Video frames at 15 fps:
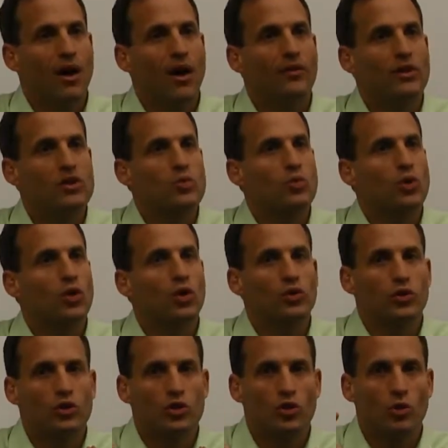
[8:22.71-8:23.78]
on this
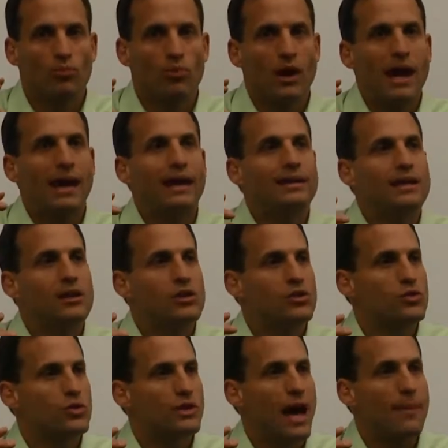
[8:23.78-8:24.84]
world, your brain
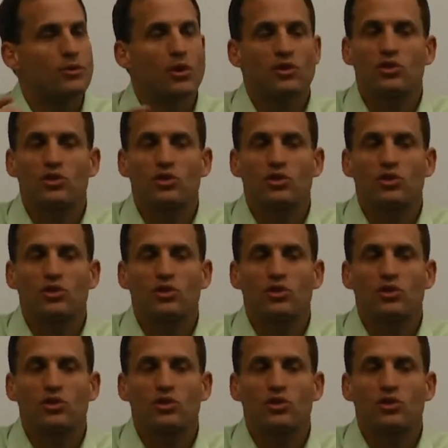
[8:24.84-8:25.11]
continues to adapt.